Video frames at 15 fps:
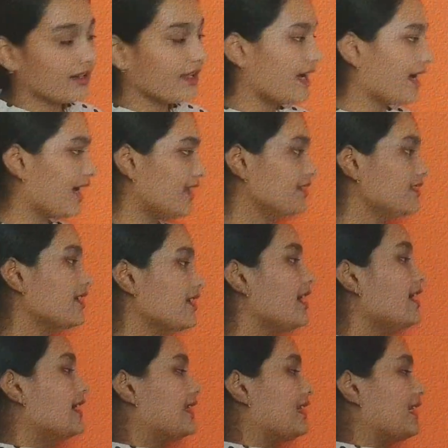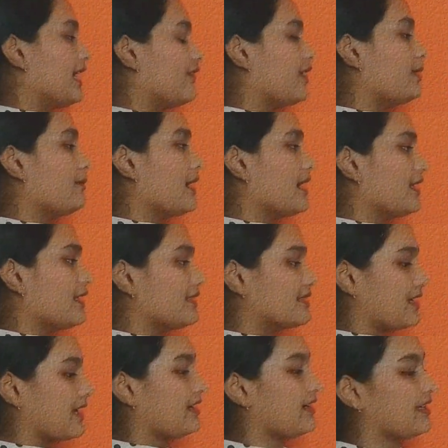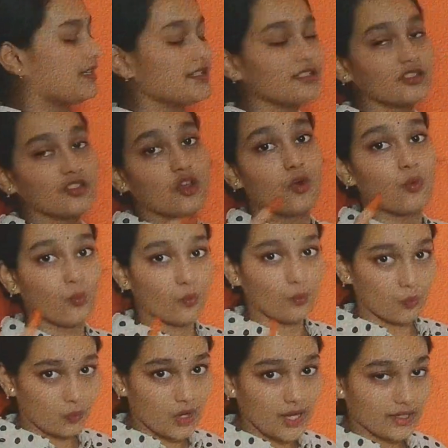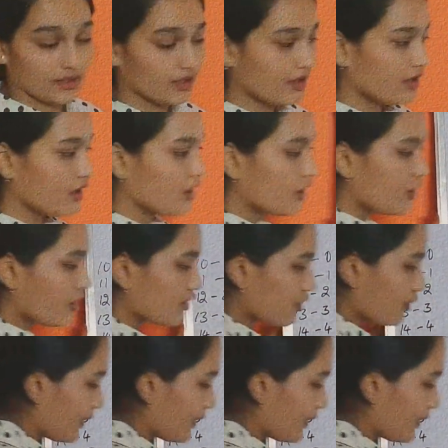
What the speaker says: and 11 minus 10 is 1. So we